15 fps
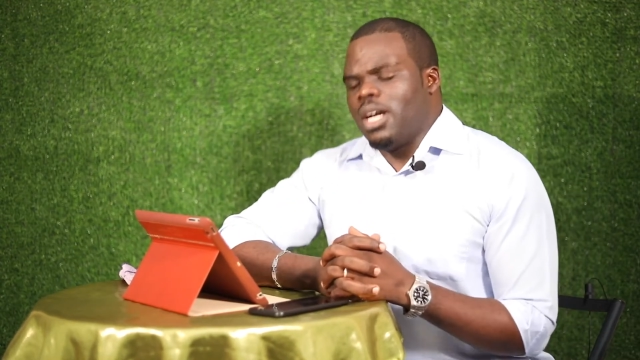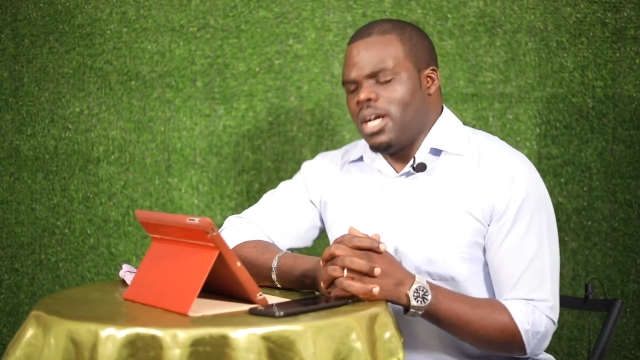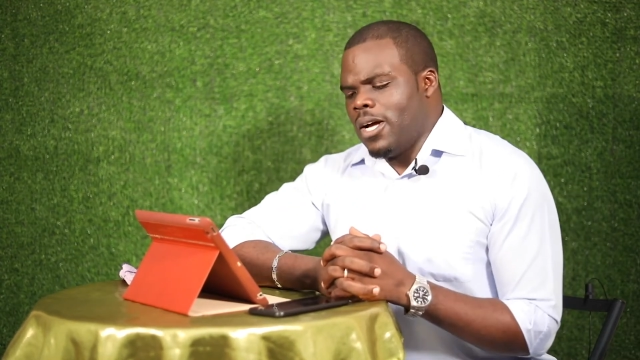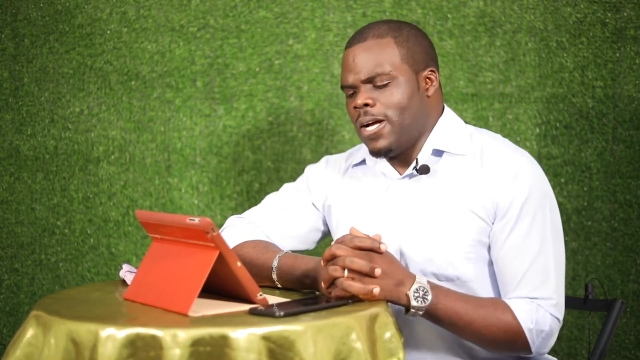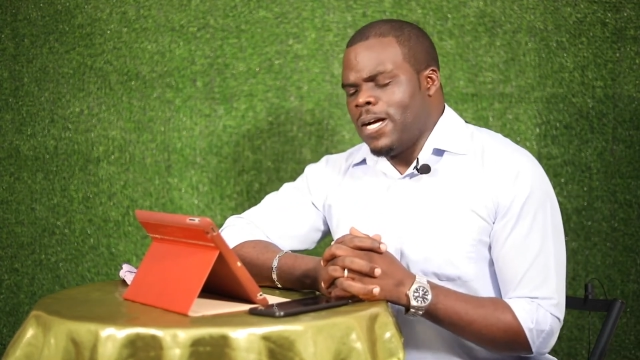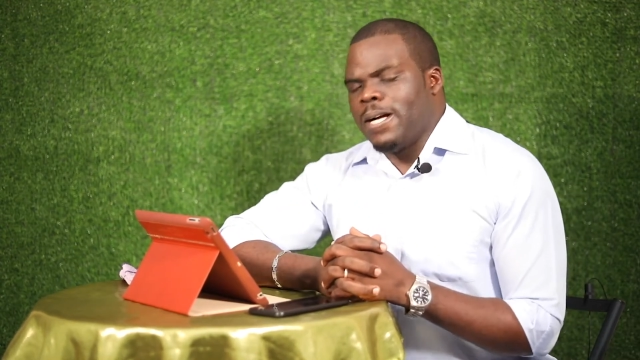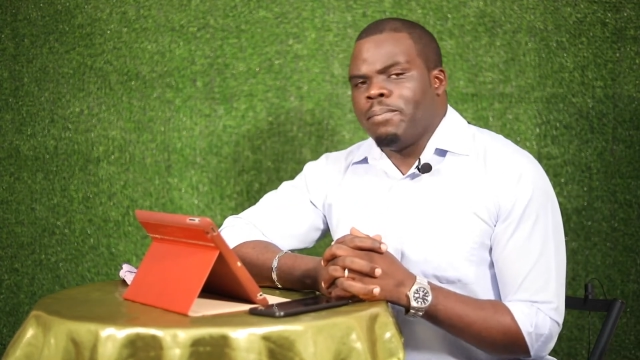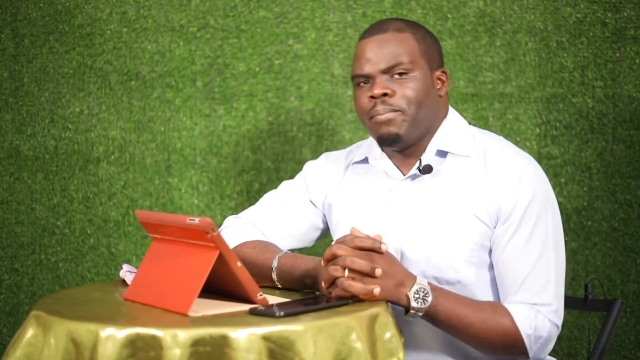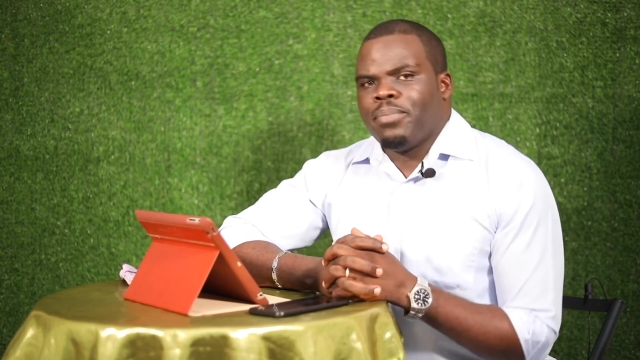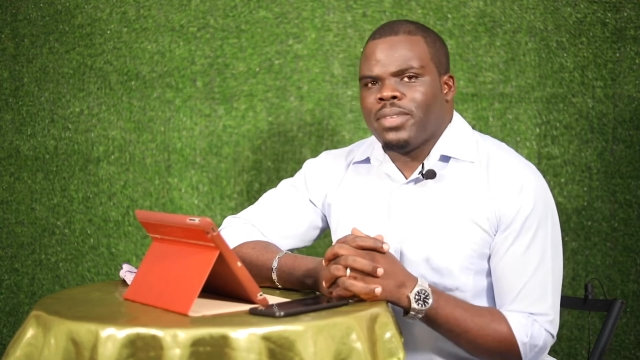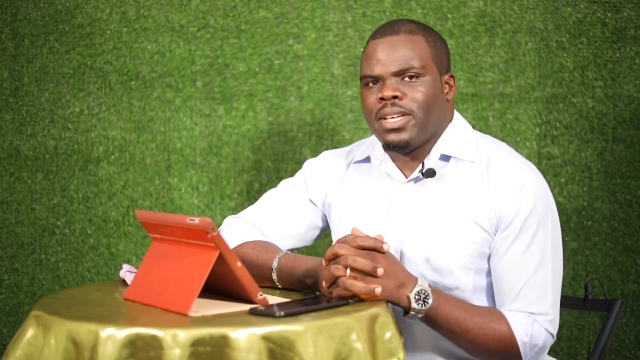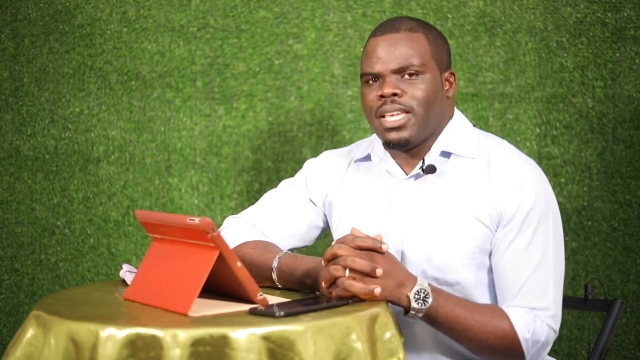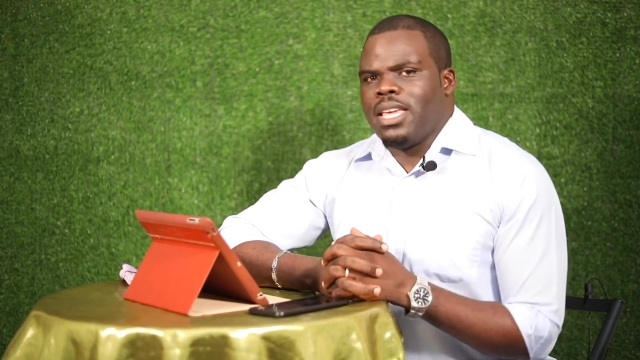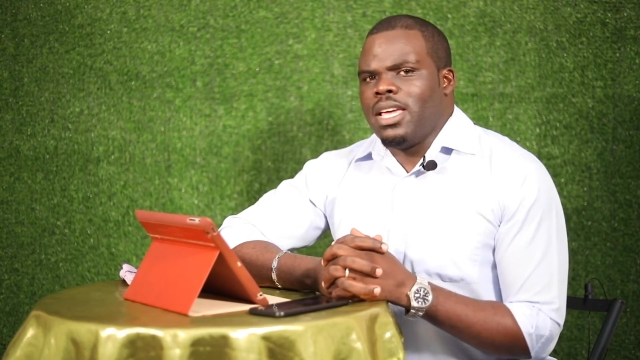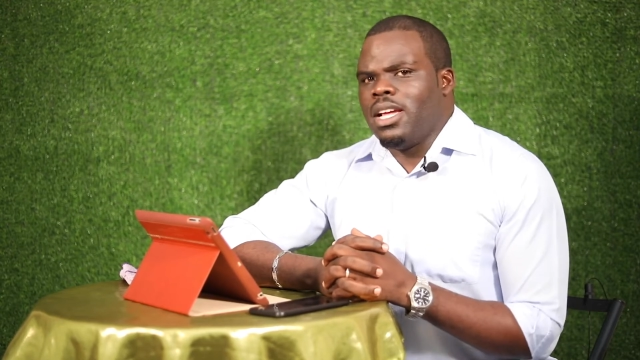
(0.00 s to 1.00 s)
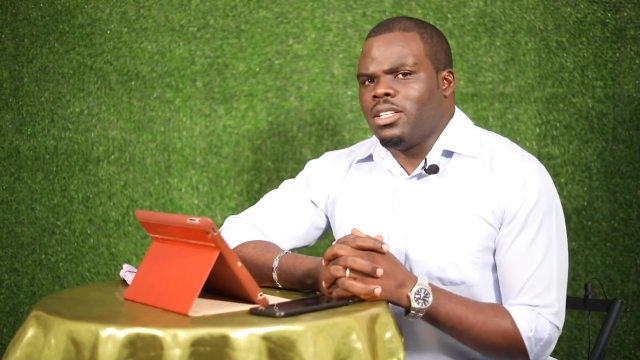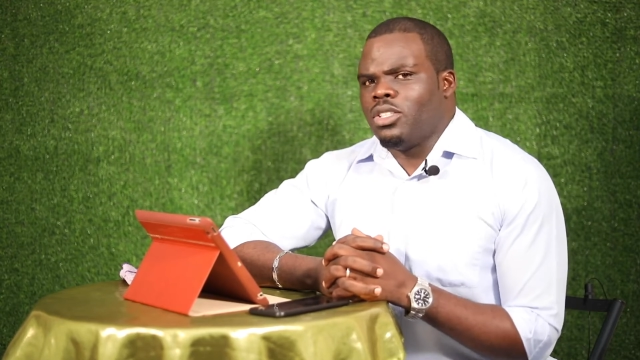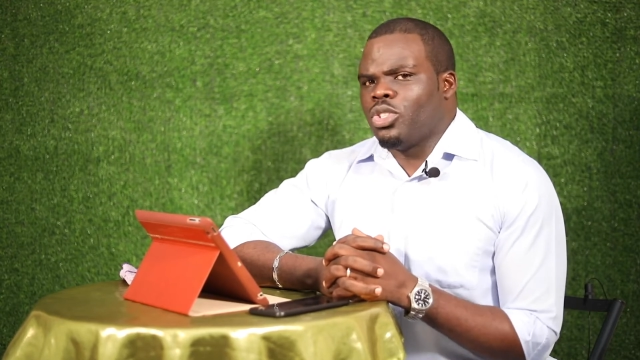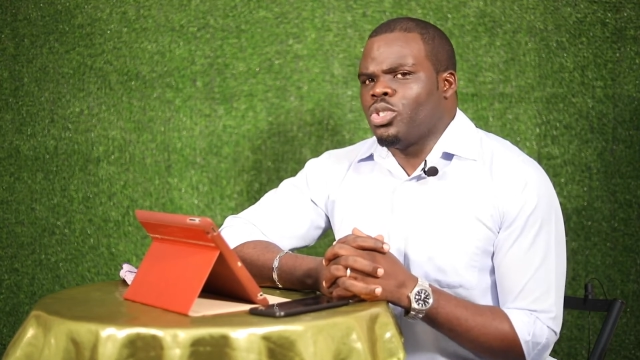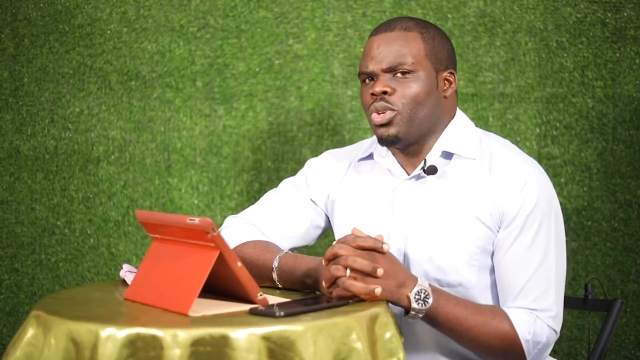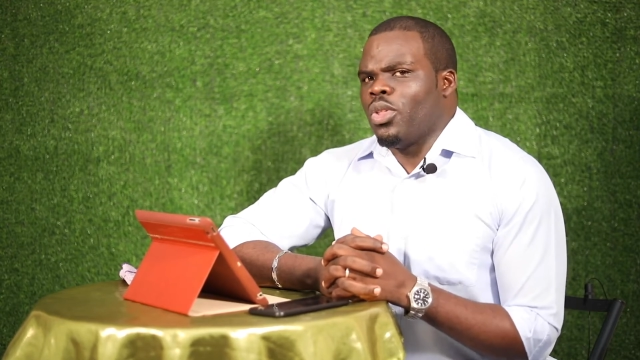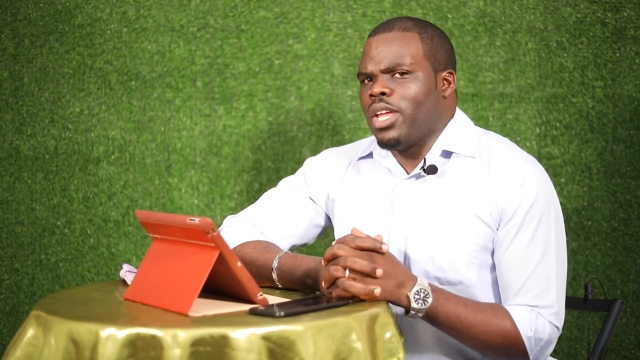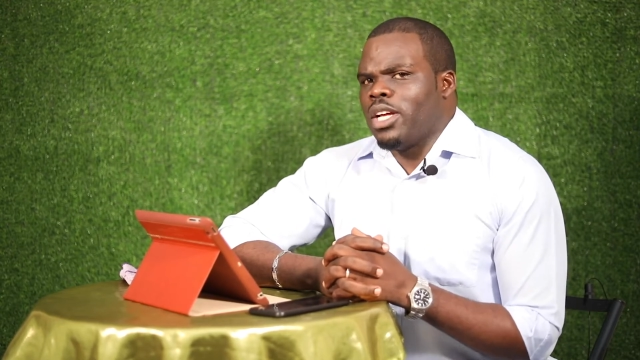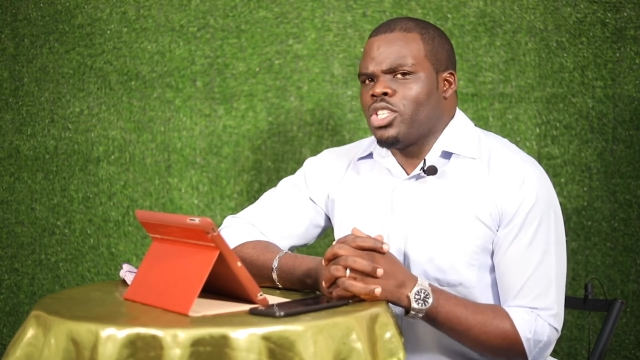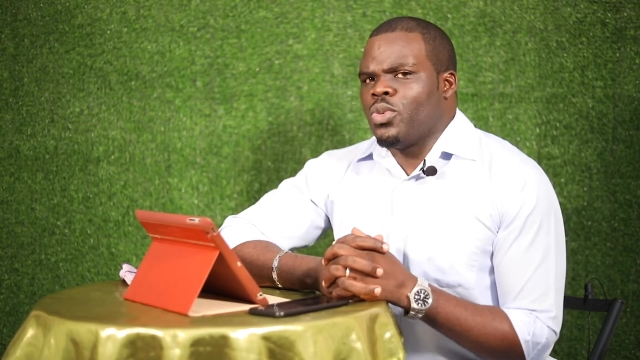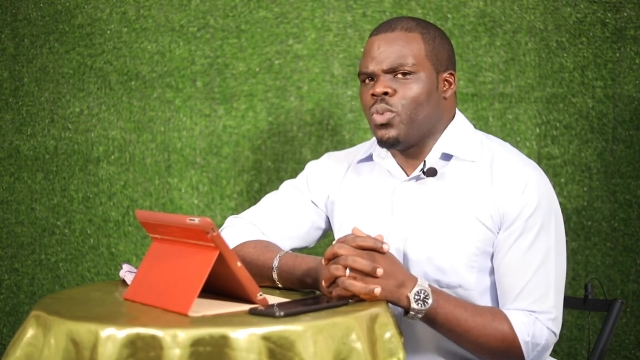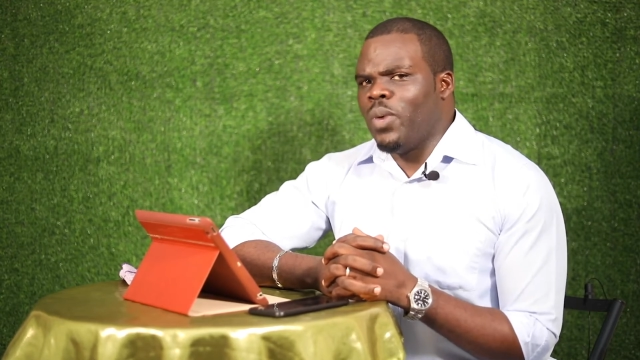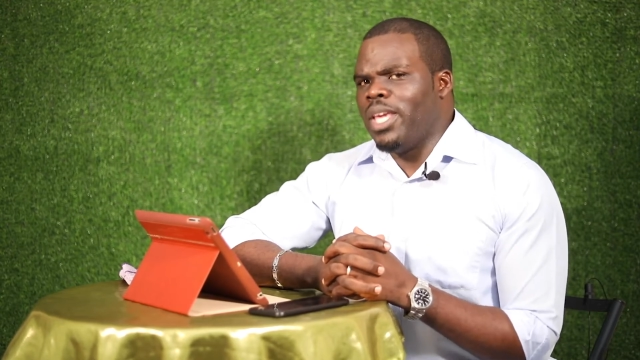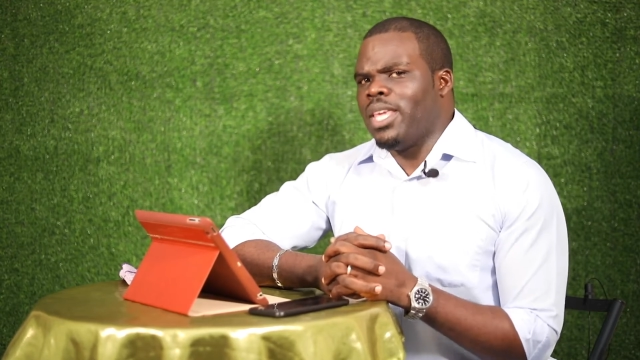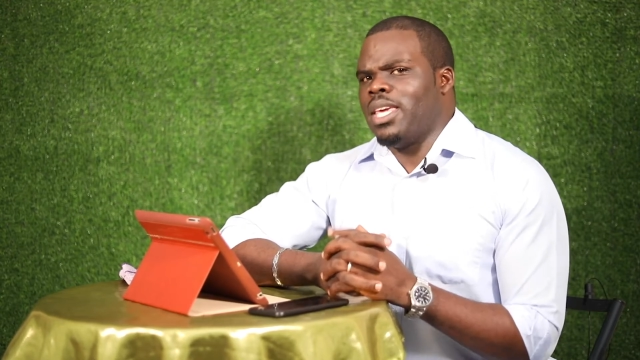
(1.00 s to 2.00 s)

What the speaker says: again so that we